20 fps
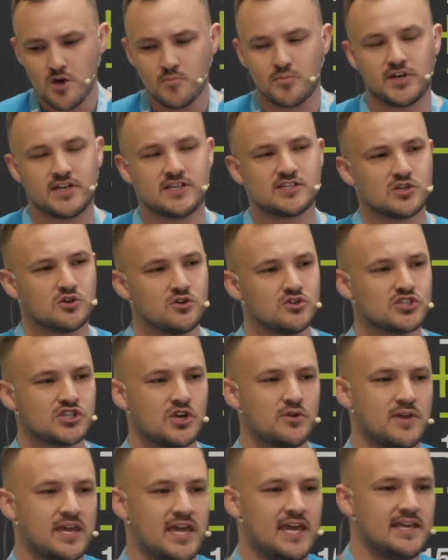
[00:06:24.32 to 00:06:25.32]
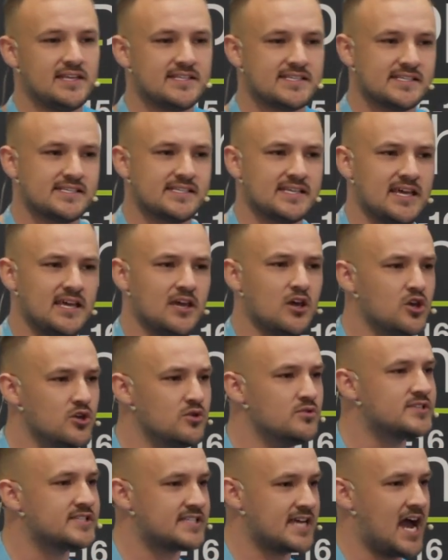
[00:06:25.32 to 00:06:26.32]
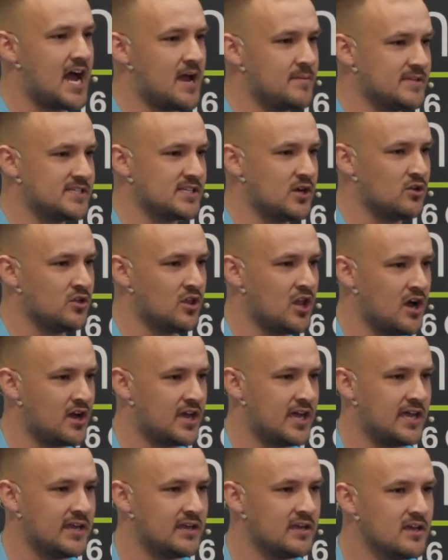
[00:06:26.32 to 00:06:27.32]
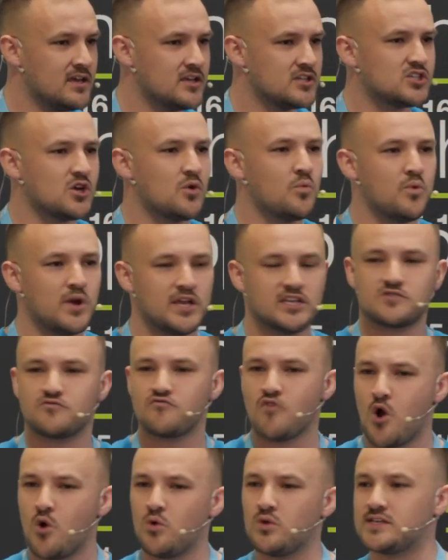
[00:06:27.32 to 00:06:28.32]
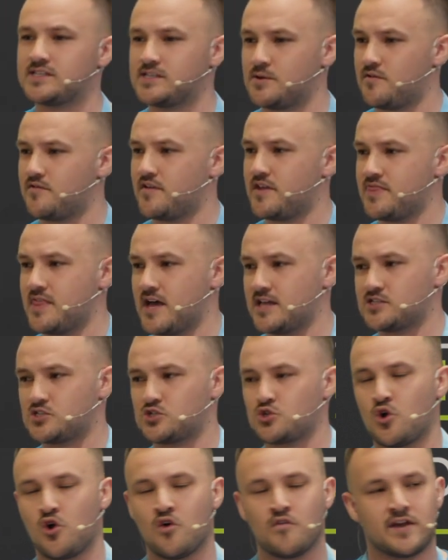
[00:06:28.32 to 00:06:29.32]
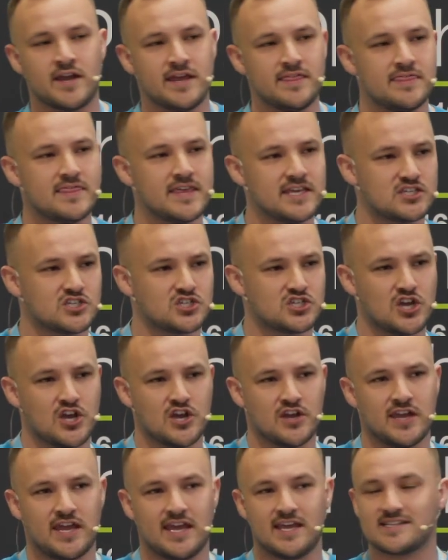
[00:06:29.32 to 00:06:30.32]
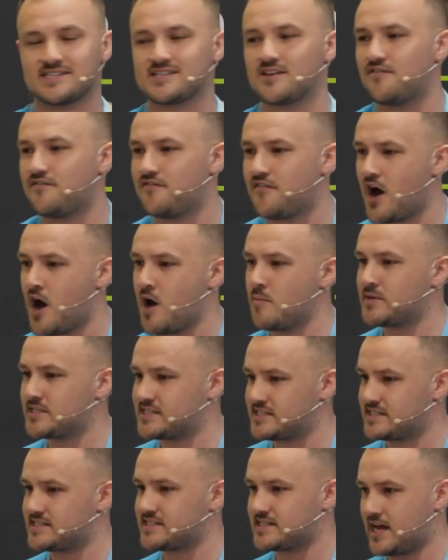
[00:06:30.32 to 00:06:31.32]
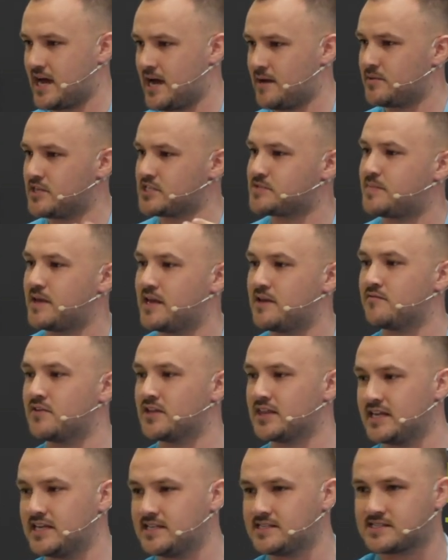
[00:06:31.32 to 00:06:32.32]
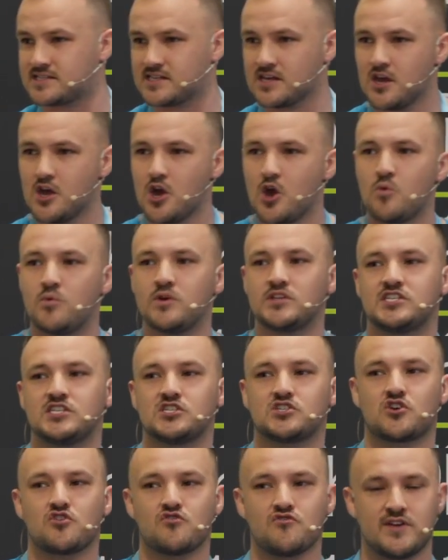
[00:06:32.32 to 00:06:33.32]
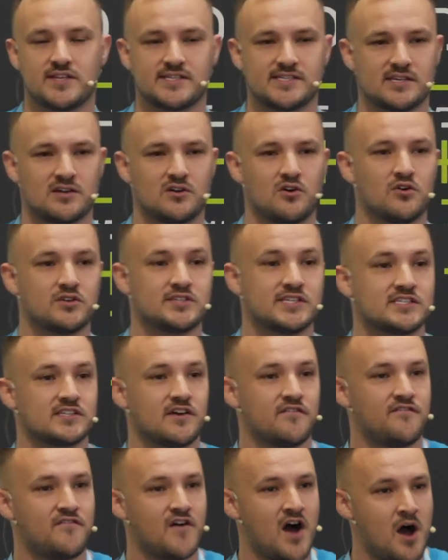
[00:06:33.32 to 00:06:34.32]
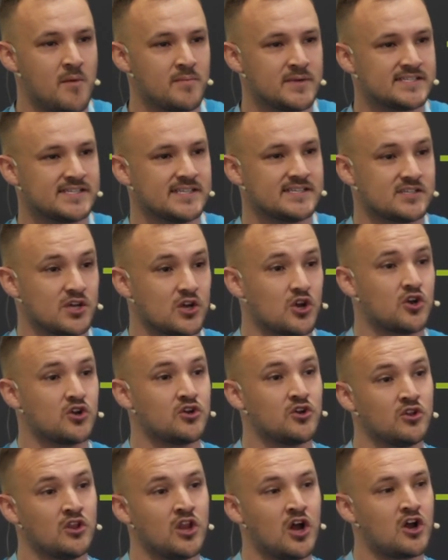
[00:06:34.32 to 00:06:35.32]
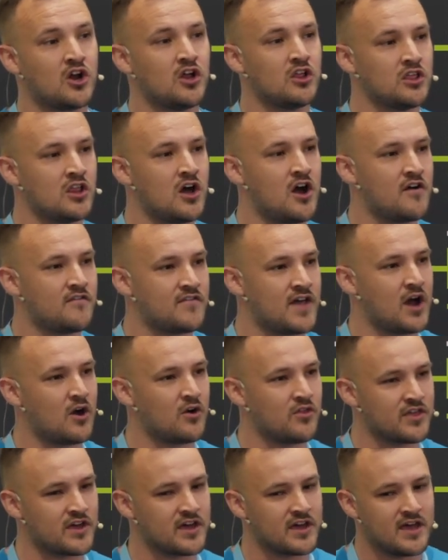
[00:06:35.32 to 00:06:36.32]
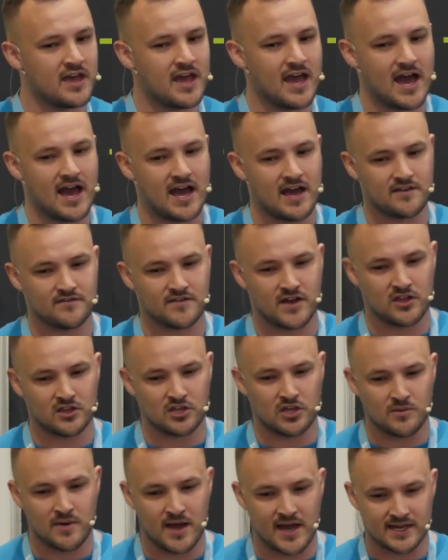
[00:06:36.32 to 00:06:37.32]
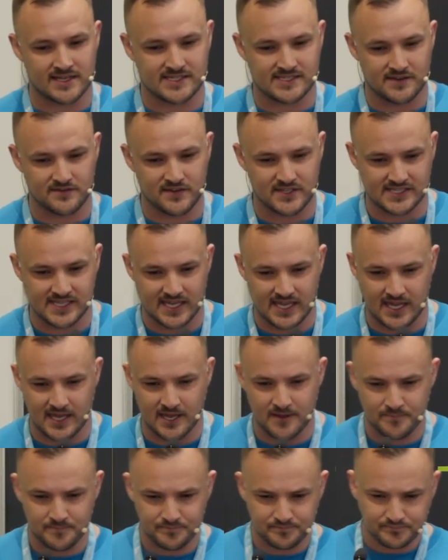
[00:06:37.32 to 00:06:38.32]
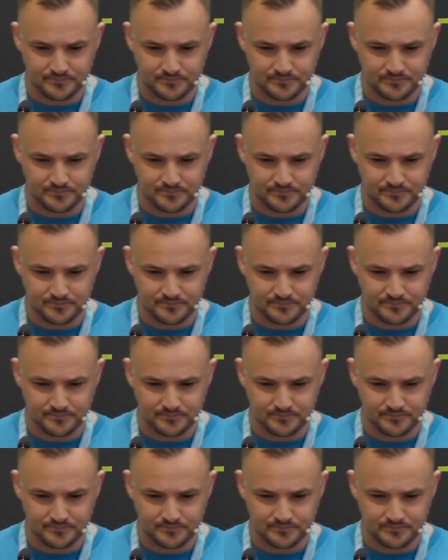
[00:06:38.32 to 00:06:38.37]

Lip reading: But it's also key to see whose time is it unlocking. So which role is it within that store? And in this journey, it's the pharmacist's time that's being released, which is critical because it's the pharmacist that can unlock a lot of that other high-value activity here.